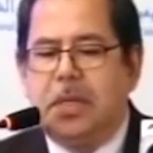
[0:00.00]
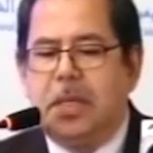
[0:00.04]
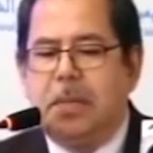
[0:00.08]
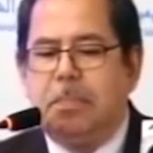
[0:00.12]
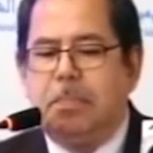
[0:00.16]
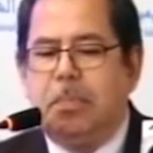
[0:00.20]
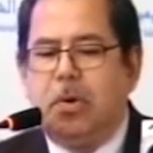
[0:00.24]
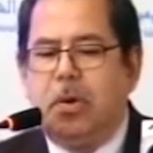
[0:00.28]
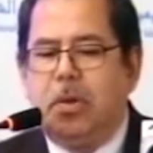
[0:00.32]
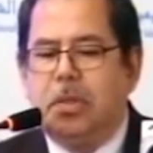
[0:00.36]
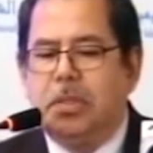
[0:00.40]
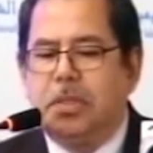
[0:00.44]

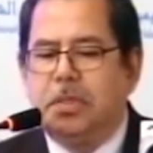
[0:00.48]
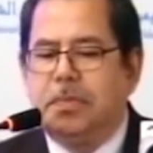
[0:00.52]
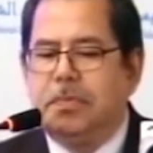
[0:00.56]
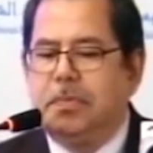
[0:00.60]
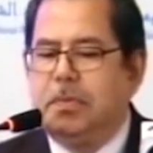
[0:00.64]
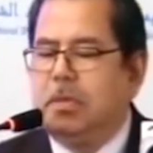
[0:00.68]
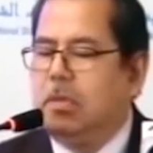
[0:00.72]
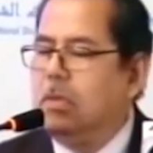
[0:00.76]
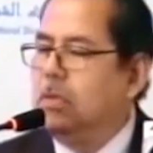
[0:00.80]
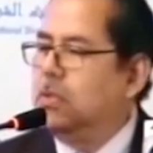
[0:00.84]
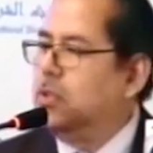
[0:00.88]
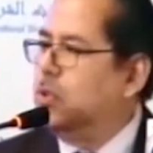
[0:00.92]
Reports
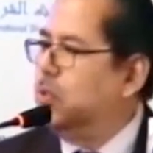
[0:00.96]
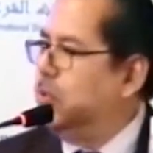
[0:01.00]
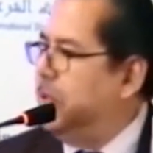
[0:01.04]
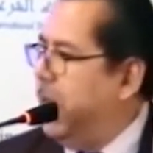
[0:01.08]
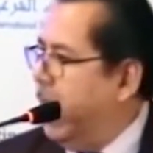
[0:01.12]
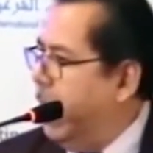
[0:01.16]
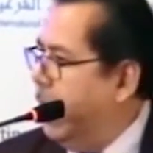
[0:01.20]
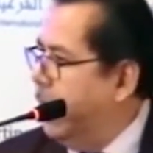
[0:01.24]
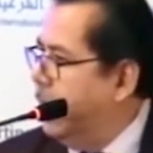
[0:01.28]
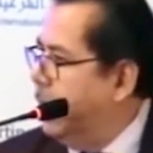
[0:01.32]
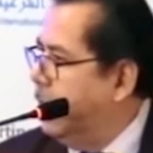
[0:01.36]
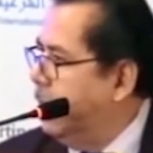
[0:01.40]
for
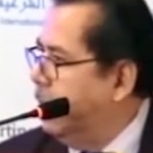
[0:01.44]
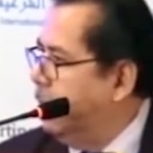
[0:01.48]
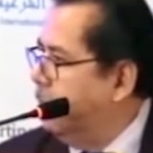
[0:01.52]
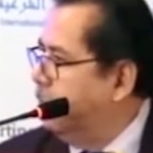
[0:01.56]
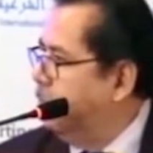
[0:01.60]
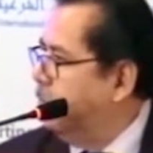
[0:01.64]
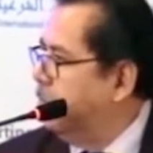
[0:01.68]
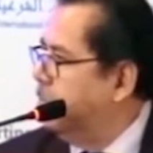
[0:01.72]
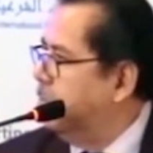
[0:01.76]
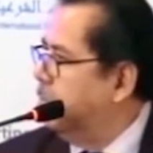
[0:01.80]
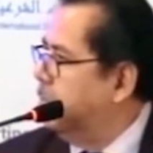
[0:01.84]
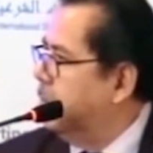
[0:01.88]
Sudan,
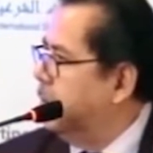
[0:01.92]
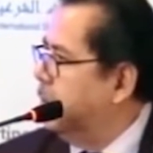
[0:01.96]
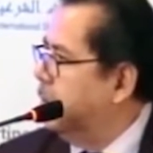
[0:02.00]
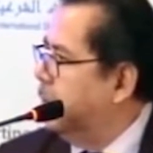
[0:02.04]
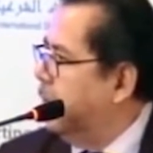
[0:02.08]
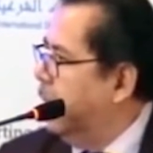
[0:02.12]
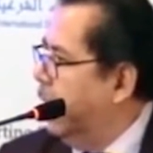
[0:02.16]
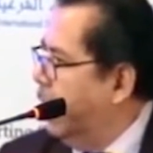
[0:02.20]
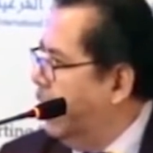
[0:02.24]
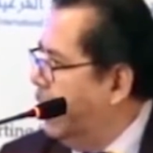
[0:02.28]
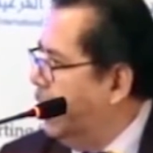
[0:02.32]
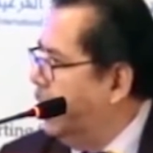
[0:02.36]

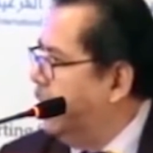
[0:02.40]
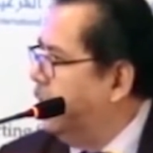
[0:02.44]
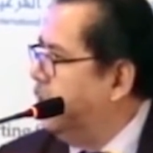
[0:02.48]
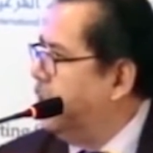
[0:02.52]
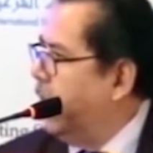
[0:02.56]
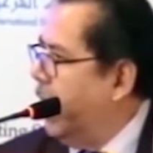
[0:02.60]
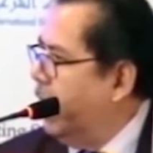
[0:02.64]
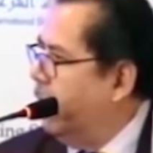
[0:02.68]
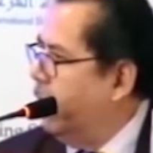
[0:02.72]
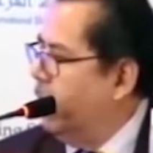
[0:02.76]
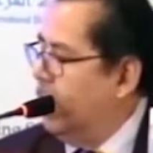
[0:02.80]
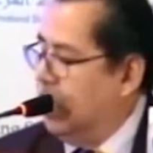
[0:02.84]
late
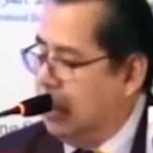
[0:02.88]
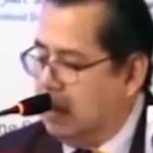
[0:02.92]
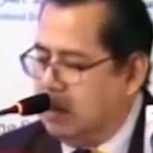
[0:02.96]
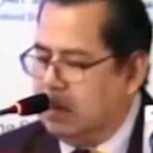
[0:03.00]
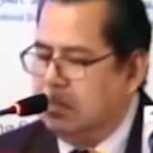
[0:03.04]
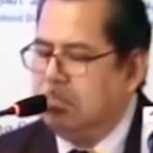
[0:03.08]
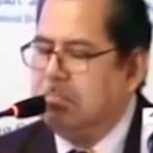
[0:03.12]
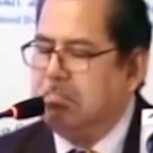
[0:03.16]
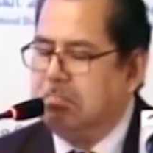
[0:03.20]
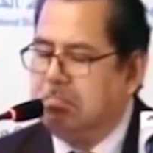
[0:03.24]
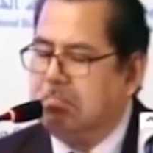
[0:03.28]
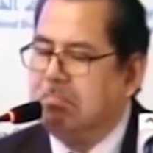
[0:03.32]

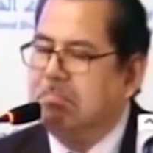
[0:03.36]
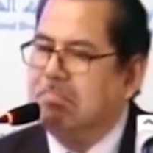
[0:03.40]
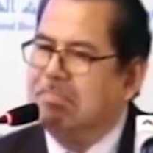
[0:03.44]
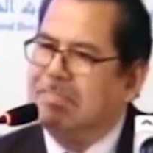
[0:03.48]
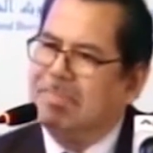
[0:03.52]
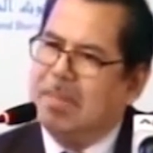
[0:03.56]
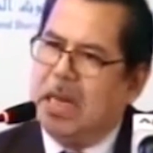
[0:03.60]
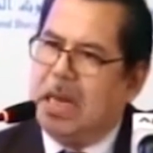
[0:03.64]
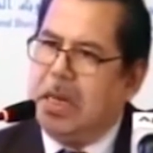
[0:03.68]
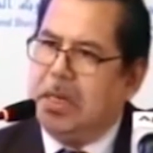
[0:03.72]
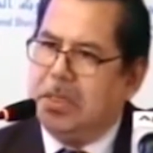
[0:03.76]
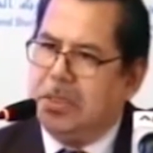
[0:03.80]

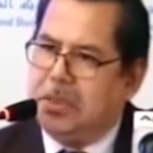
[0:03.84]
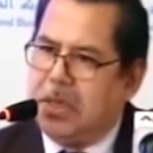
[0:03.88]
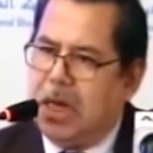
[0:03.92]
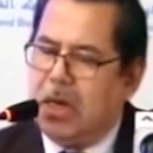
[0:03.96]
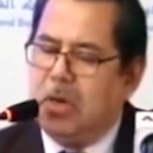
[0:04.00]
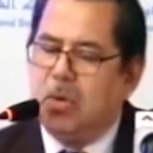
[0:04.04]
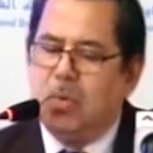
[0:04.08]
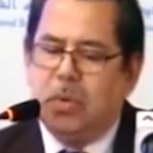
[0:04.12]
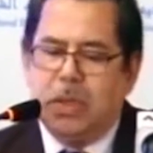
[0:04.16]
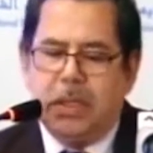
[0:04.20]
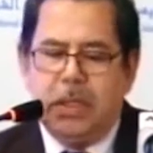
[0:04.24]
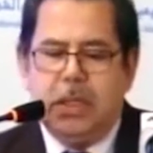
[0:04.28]

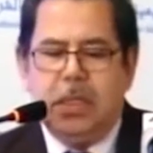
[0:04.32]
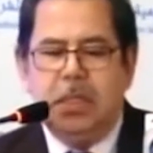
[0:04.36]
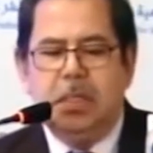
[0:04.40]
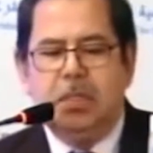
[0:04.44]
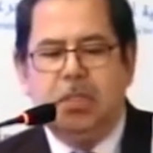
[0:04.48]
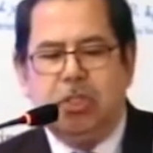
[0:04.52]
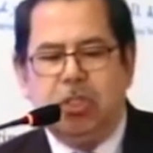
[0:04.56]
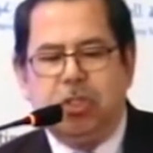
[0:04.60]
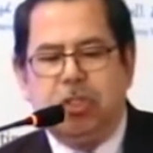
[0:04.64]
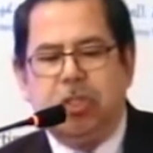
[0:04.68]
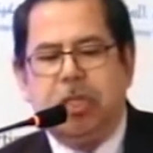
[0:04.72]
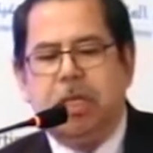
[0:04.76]
January
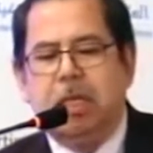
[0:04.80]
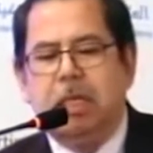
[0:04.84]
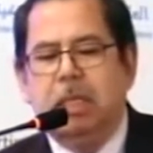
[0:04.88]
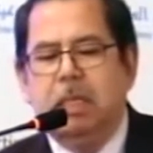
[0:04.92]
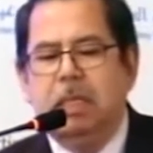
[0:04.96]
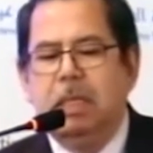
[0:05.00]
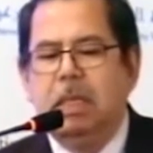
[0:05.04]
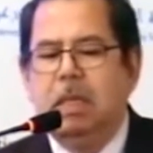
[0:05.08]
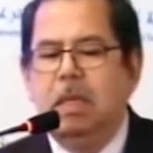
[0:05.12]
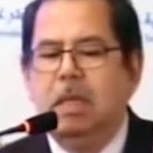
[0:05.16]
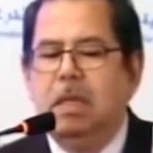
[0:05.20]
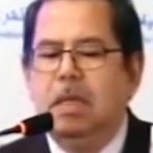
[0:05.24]
this year,
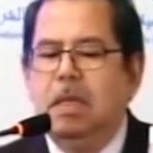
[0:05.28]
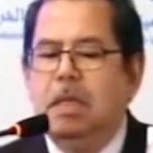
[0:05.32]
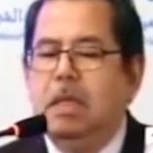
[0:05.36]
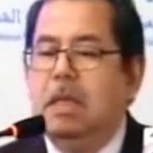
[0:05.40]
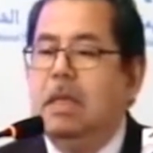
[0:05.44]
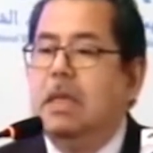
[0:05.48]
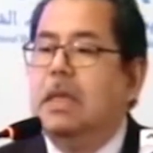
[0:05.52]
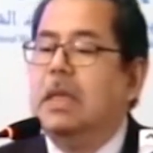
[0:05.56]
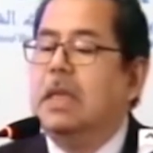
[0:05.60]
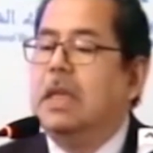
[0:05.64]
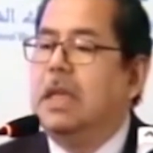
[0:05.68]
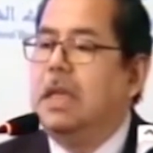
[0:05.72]

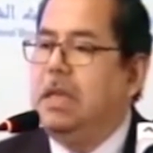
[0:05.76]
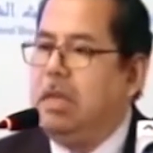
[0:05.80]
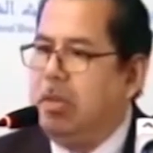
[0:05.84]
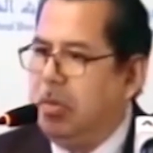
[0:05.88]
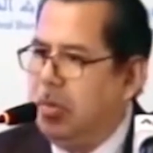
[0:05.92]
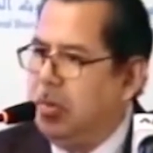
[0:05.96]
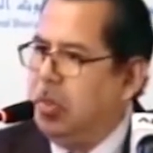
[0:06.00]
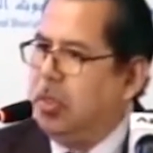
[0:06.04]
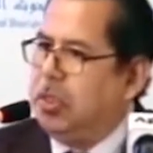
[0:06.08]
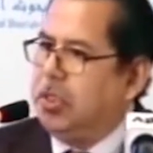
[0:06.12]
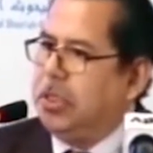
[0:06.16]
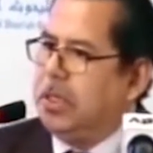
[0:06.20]

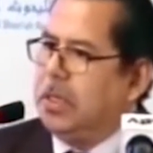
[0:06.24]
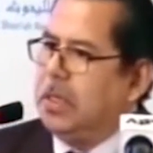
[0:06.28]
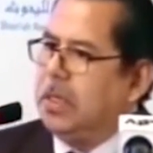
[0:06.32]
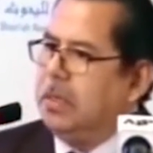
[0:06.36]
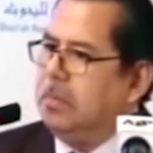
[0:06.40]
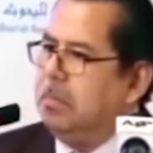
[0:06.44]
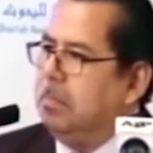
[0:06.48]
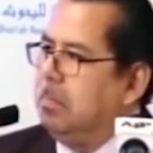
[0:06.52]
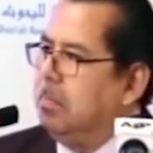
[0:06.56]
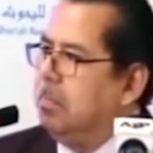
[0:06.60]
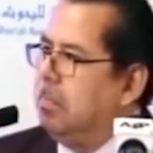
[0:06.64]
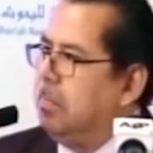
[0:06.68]

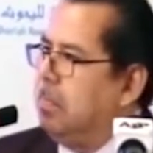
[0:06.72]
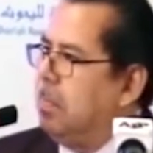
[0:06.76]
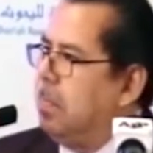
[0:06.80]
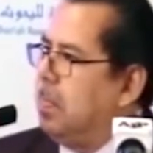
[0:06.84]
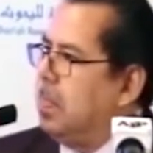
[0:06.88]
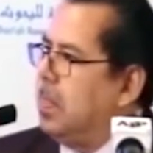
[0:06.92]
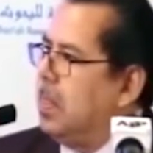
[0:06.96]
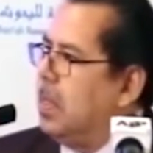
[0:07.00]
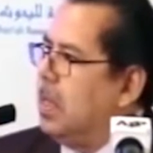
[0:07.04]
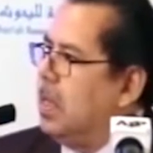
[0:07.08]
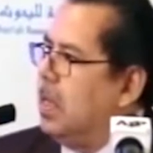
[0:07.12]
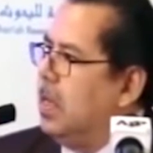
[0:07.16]
Indonesia
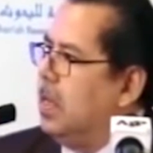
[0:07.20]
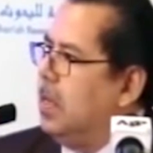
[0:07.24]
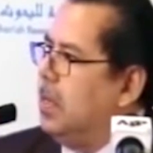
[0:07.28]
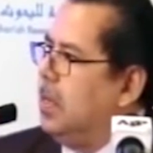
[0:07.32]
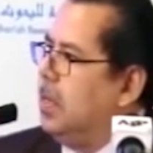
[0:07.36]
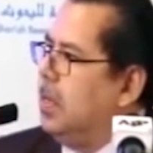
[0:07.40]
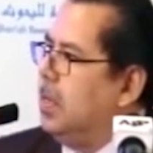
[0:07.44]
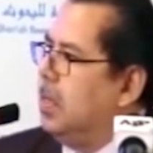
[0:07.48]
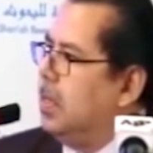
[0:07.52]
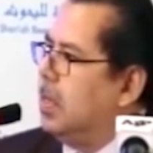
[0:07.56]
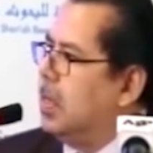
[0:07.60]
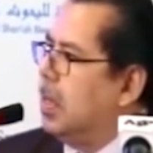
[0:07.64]

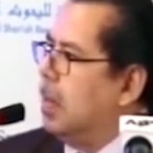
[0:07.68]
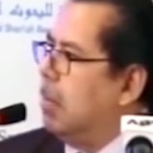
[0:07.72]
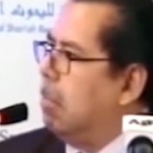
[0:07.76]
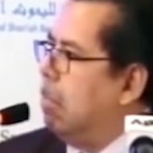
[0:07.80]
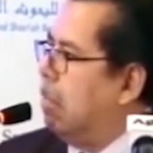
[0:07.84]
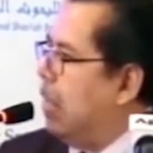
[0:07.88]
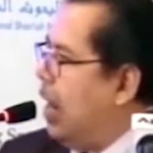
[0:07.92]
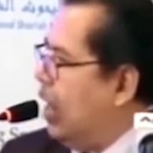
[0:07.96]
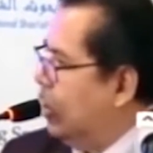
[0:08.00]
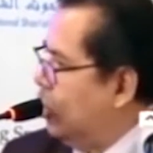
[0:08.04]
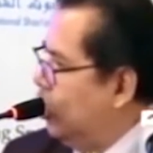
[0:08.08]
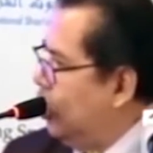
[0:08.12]
in
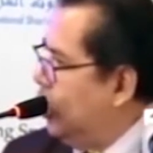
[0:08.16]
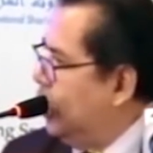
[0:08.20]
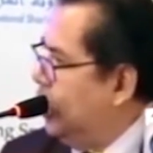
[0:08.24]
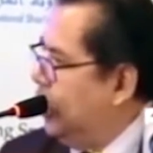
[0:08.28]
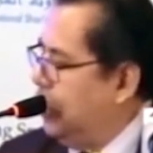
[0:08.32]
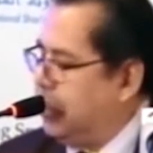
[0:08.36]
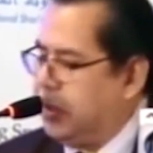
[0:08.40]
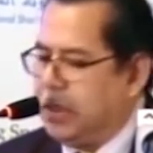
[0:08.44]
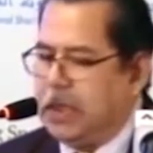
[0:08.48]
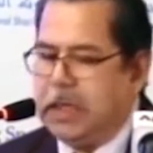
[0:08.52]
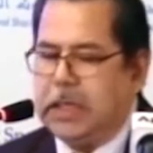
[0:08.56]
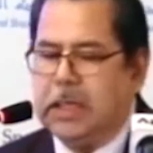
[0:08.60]
March
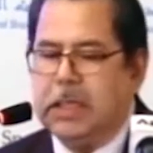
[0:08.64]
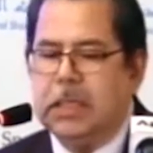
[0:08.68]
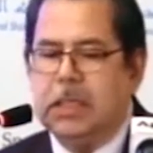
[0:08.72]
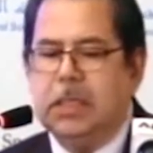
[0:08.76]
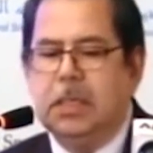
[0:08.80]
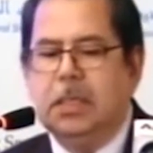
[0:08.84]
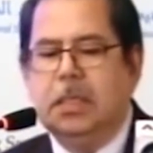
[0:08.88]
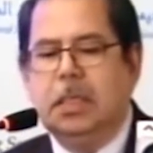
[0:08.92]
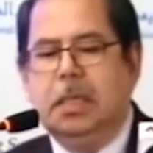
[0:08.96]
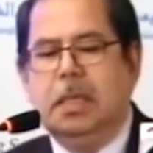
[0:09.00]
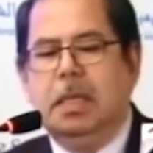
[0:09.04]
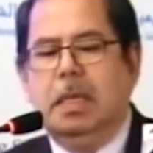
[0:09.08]
this year,
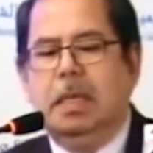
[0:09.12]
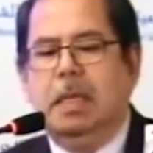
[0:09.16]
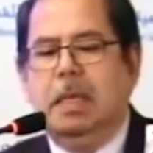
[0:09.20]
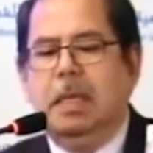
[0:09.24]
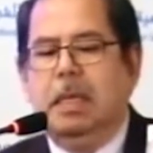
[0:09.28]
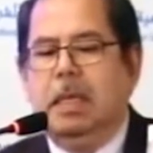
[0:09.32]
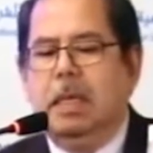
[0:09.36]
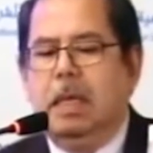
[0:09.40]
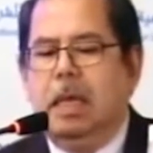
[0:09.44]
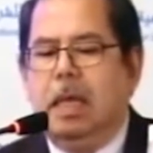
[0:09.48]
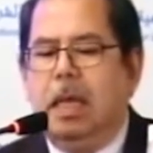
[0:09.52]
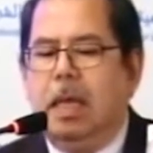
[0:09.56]

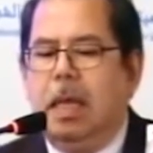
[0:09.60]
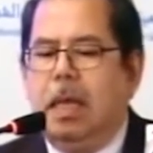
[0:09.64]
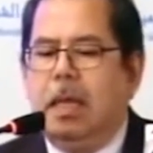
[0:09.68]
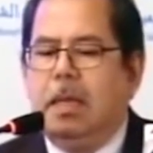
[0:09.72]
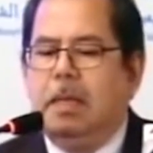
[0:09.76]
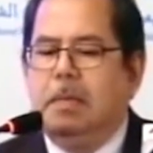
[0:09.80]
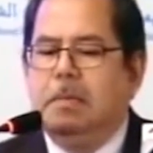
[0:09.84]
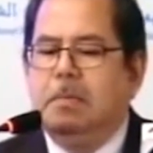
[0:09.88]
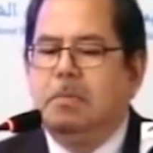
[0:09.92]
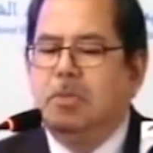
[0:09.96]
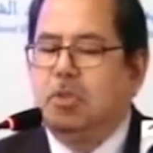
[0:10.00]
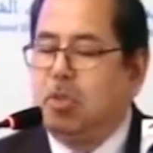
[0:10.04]

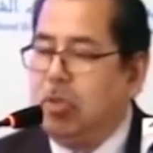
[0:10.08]
and